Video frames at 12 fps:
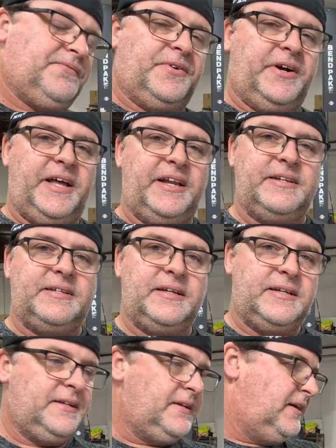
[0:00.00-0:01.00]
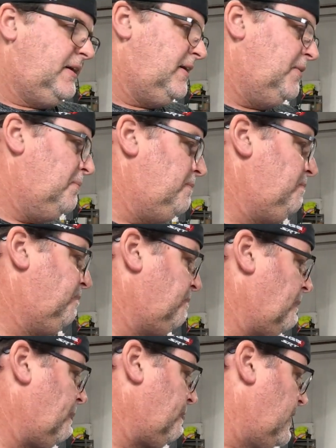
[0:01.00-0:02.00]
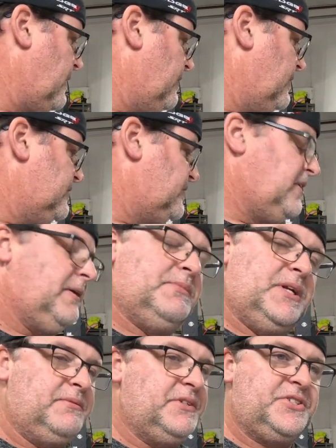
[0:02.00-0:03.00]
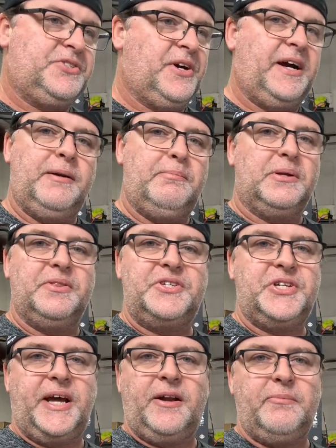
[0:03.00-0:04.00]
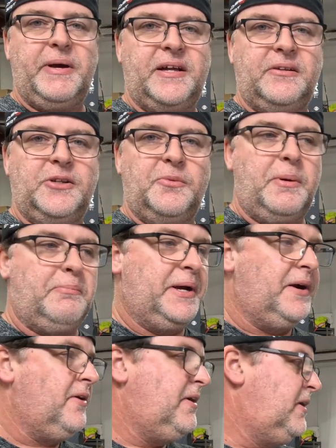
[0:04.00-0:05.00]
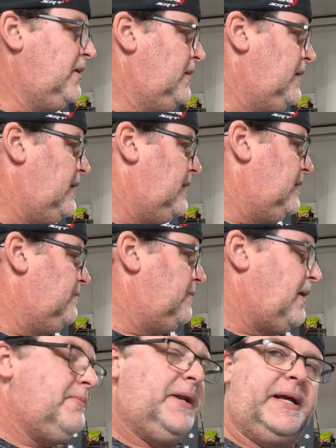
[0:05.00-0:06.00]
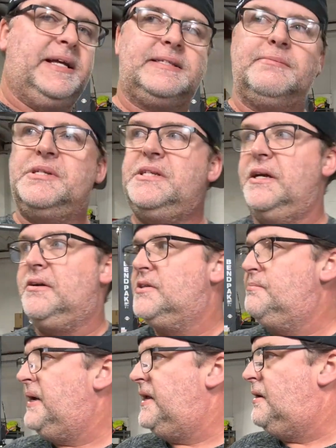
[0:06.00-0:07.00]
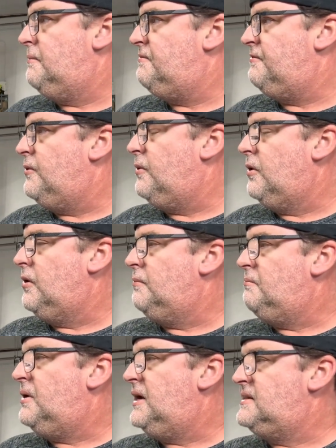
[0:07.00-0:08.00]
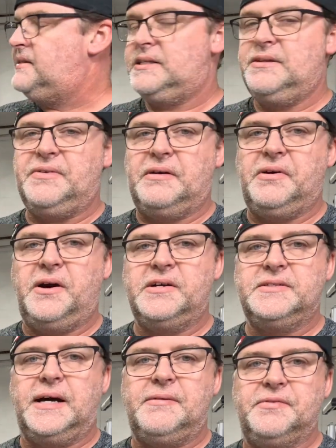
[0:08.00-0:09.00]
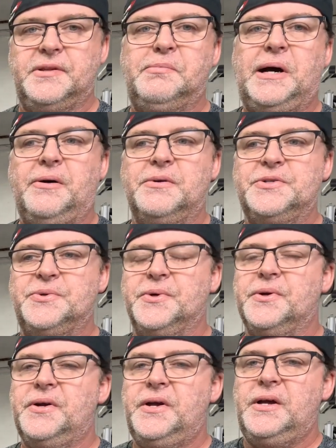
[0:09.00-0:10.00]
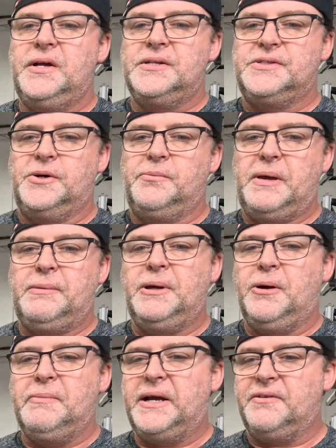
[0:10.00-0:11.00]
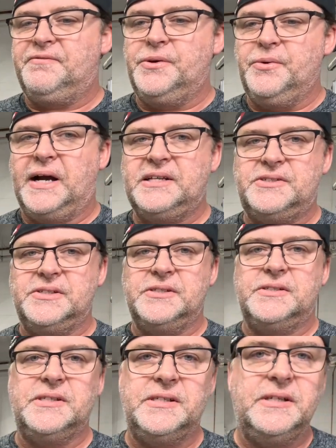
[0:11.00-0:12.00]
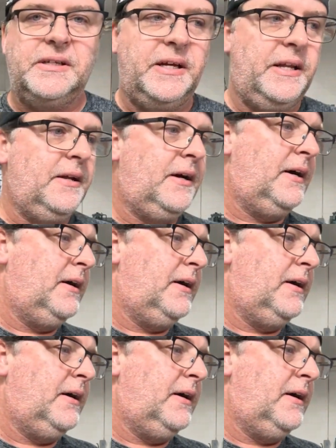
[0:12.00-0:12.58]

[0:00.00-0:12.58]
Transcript: a friend. I'm just trying to build the channel, make it a little bit bigger. I'm going to get some stickers made up for my 65 hardtop for the power tour. So maybe I'll make a few extras and